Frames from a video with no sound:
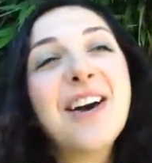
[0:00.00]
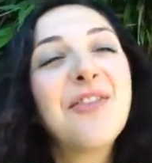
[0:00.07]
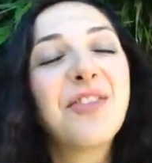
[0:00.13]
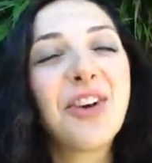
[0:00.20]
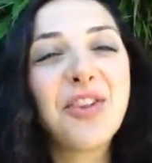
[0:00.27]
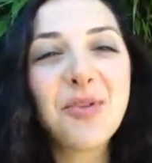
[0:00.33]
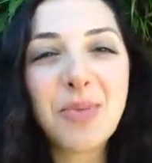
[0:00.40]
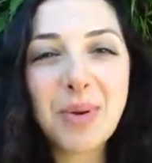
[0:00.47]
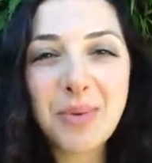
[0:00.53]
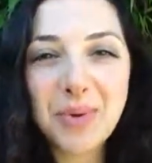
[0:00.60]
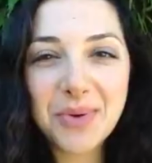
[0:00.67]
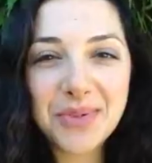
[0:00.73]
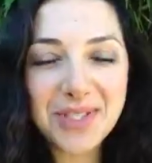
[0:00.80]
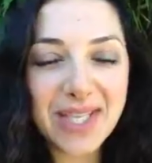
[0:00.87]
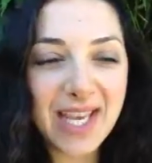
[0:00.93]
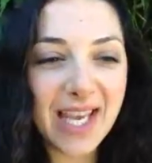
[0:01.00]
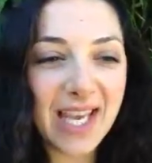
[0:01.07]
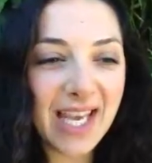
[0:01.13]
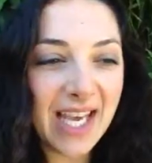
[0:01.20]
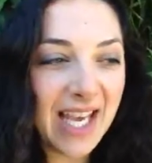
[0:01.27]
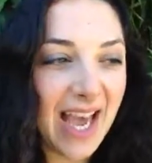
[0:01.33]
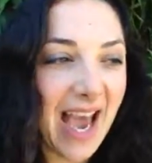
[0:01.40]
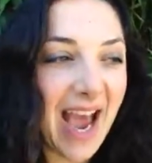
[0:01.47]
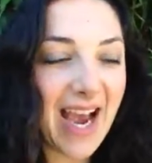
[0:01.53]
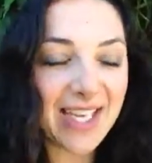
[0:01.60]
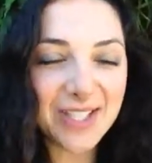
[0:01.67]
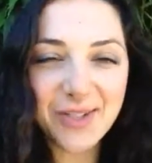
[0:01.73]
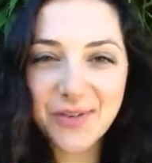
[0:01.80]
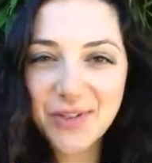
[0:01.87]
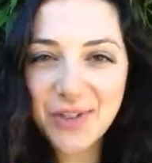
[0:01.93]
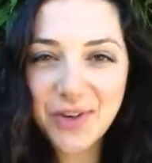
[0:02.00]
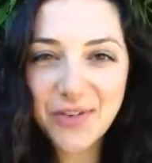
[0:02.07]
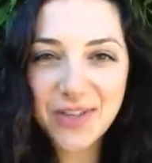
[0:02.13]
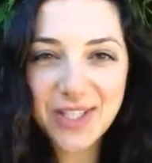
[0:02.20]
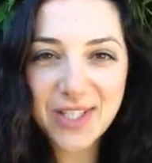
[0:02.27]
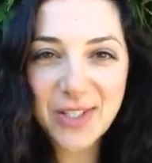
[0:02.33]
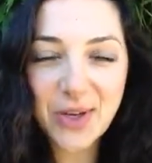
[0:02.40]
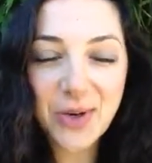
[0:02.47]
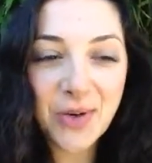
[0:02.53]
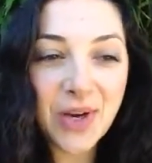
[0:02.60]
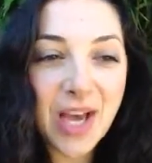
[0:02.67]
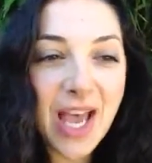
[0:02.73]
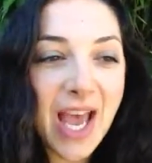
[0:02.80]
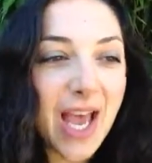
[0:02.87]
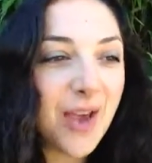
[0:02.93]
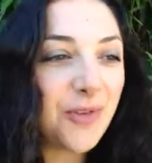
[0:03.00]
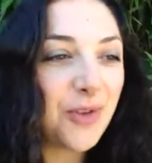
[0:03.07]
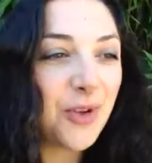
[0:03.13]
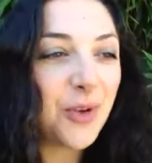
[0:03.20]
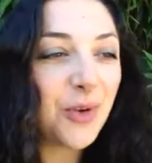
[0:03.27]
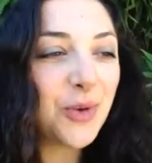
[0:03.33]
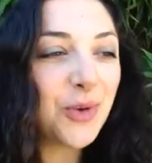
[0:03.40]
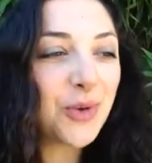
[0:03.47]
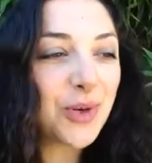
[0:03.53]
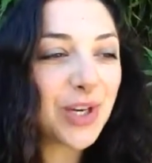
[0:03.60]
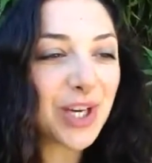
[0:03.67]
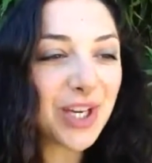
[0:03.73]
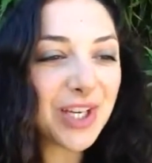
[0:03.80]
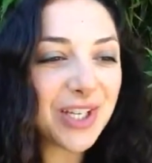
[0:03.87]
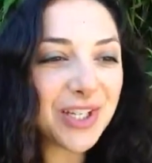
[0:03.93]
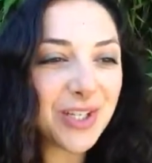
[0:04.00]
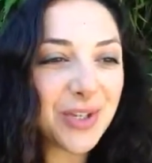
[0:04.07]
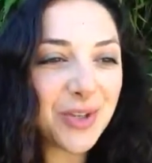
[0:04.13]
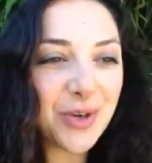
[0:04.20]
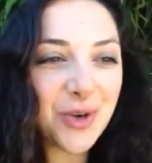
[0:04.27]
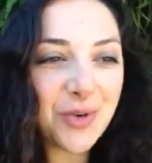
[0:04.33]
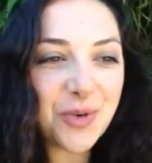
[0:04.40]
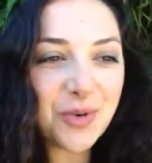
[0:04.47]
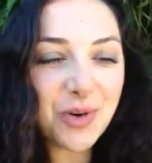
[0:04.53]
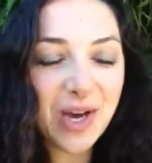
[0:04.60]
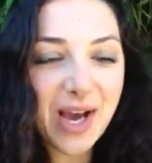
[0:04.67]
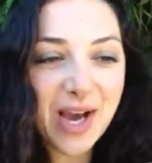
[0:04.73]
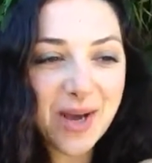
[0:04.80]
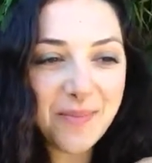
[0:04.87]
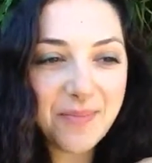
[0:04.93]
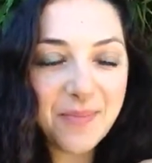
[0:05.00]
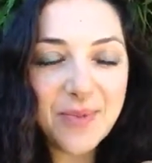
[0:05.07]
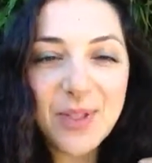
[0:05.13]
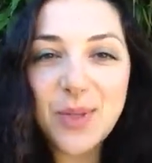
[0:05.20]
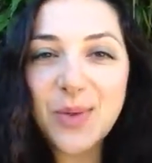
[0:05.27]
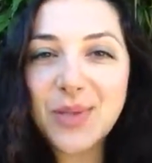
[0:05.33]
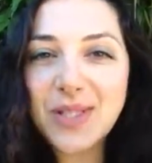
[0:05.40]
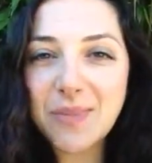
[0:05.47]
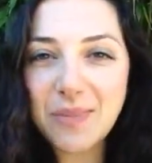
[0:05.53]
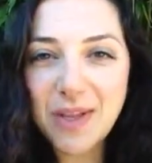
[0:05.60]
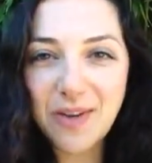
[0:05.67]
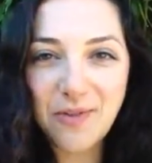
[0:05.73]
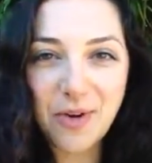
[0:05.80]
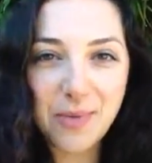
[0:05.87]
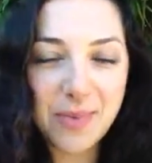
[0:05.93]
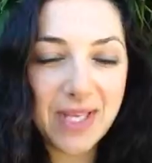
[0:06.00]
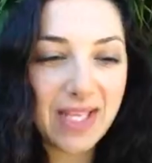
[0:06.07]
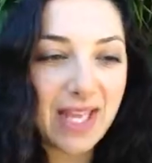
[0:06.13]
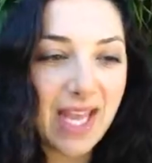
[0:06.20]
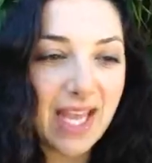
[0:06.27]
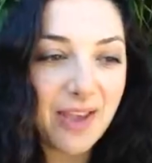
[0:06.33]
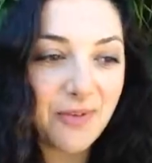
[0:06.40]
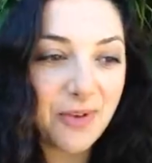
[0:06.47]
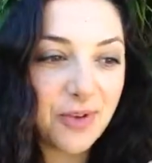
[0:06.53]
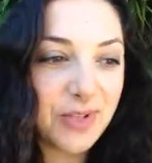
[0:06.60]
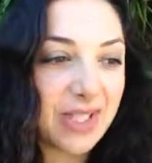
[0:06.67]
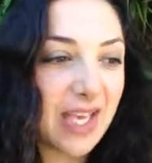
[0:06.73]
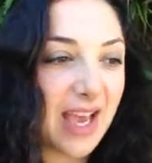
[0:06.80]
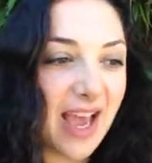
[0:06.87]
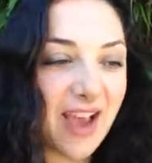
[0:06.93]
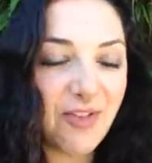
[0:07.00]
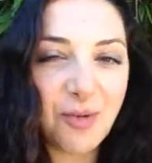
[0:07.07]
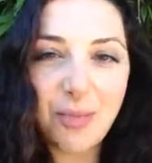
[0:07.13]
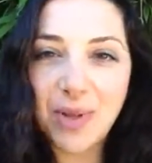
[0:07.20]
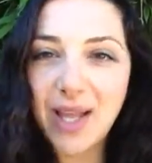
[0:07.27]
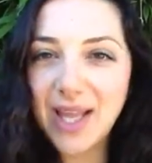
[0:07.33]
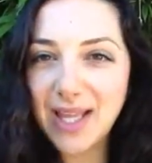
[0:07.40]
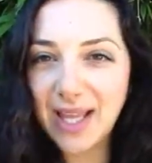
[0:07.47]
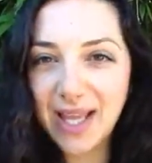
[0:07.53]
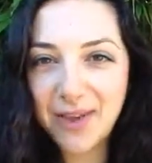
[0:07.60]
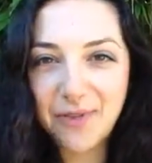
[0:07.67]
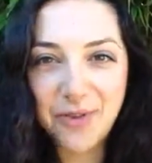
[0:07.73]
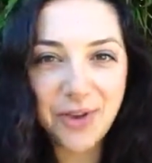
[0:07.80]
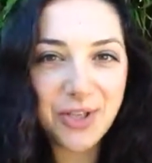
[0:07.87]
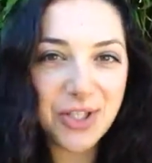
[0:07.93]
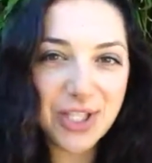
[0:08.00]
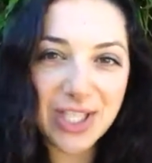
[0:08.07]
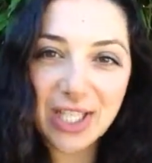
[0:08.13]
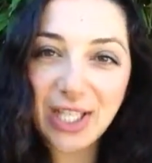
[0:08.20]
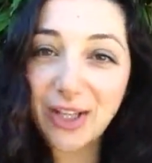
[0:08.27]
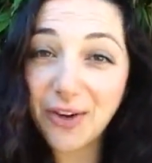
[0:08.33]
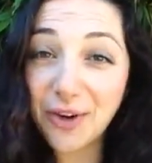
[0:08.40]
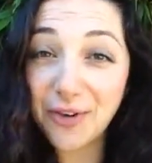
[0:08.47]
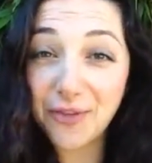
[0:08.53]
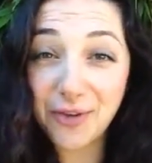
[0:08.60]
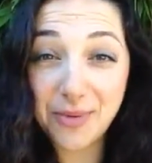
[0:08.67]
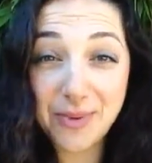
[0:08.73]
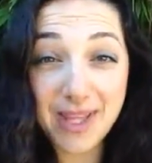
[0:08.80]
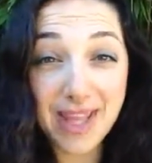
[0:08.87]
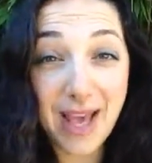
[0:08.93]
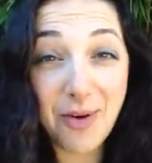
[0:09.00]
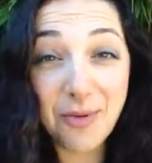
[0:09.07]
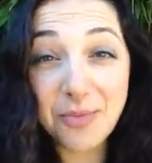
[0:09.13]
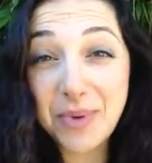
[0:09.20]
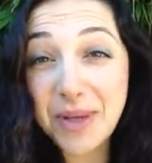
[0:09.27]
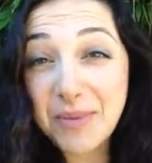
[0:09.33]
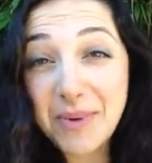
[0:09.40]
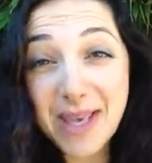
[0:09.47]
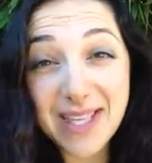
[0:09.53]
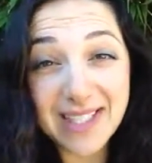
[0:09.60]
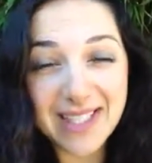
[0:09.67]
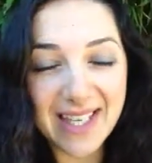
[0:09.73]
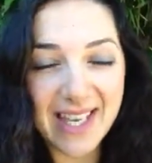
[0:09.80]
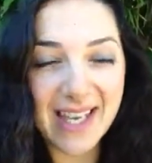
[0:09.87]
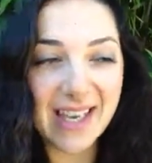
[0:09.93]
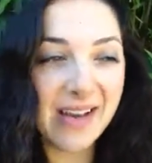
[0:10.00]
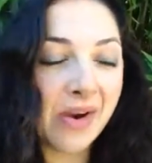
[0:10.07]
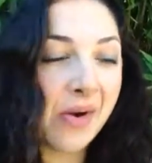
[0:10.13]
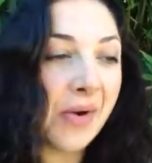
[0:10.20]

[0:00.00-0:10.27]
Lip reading: For other people it was like acts of service. So if you could, do something for me, like if you see I have a plate, like if you could just clear it for me, that would be amazing.